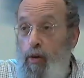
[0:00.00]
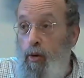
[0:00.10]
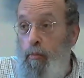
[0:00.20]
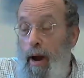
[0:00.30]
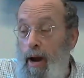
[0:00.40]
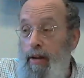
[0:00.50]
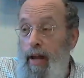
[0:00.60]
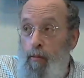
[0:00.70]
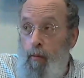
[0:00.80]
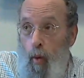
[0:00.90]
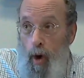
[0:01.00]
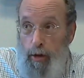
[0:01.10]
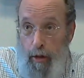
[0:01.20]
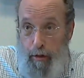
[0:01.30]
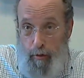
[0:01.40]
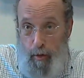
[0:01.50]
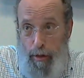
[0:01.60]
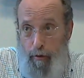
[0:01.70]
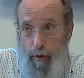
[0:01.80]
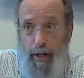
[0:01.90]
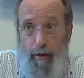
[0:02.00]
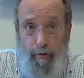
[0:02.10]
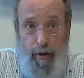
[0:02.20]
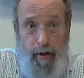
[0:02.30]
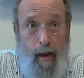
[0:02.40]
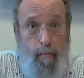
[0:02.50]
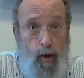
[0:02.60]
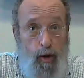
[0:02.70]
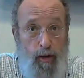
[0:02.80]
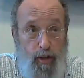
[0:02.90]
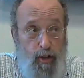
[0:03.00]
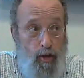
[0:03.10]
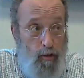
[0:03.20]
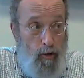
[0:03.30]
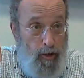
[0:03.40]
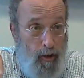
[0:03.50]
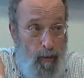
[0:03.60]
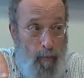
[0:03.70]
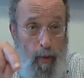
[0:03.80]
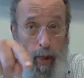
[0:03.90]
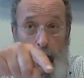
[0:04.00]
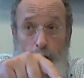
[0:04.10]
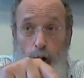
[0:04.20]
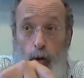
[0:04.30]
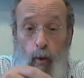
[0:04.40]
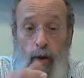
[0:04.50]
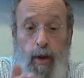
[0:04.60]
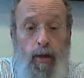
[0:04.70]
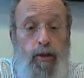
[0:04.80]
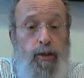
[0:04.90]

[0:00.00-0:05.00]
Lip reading: who apparently had walked through 3 different neighborhoods in Jerusalem with a